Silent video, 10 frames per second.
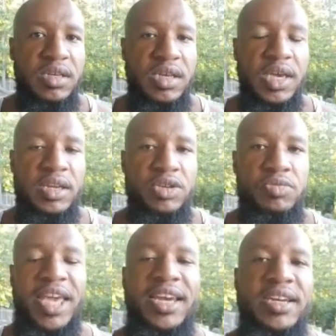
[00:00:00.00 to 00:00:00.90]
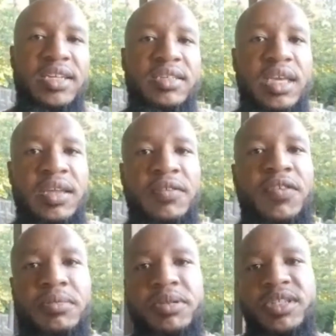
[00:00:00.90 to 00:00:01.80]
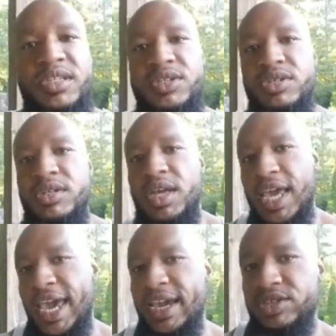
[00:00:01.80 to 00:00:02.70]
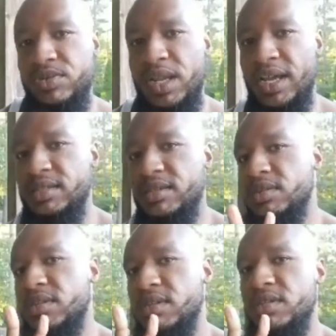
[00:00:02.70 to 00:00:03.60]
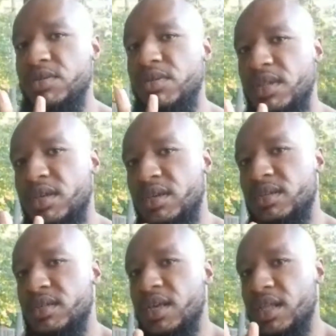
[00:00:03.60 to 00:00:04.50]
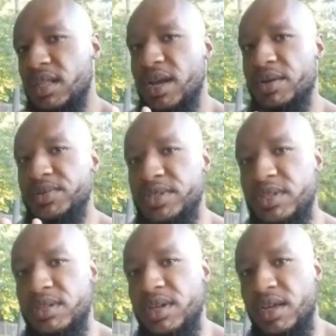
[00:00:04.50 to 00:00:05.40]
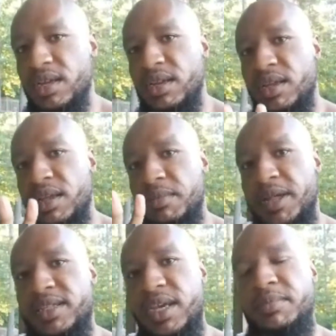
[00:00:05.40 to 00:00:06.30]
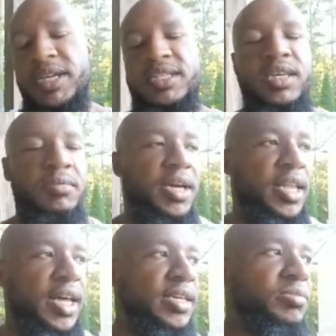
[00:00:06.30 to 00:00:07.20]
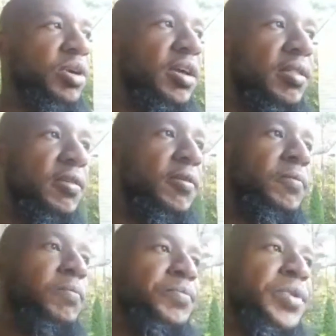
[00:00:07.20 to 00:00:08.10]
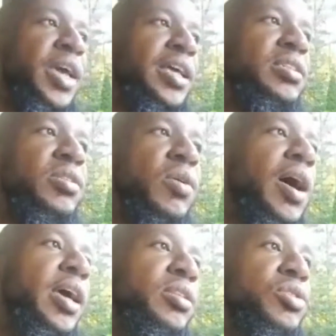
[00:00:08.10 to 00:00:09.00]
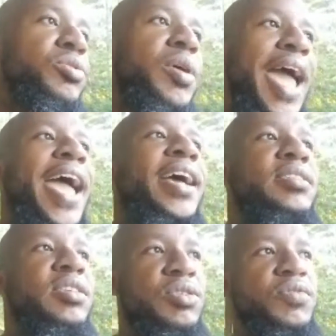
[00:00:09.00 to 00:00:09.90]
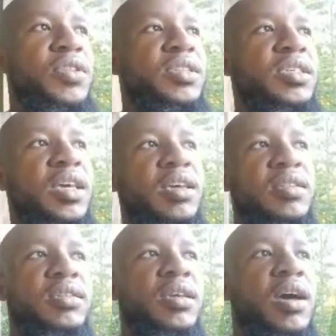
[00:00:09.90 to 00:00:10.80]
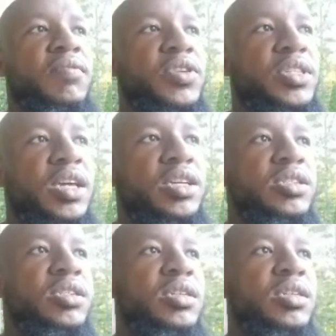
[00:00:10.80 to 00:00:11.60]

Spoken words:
And humanity's infinite potential actualized. Those are the two things that I will see done by the time I take my last breath. And so I do ask you, for the sake of this conversation,